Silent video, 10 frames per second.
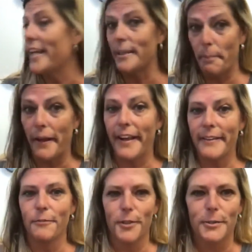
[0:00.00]
we had to
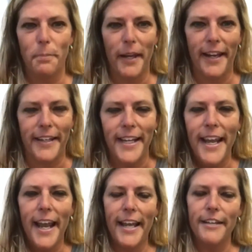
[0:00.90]
pay was paid.
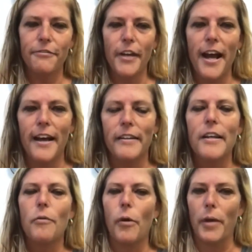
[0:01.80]
And if not,
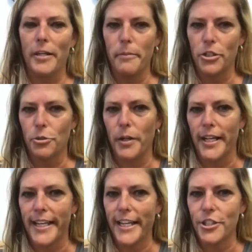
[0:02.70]
well, we had to make sure we
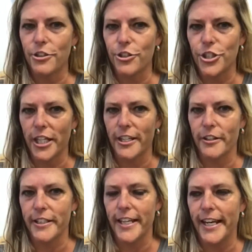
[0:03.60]
had a cashier's check
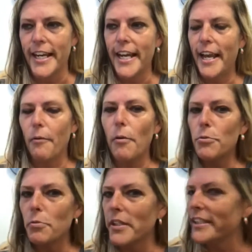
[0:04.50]
here today. And
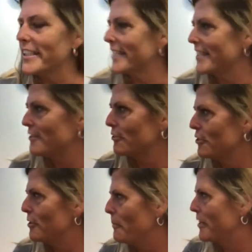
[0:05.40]
what was one of the things I
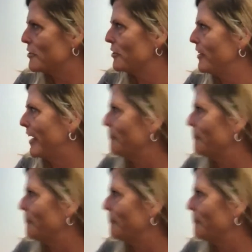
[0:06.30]
told you to make sure you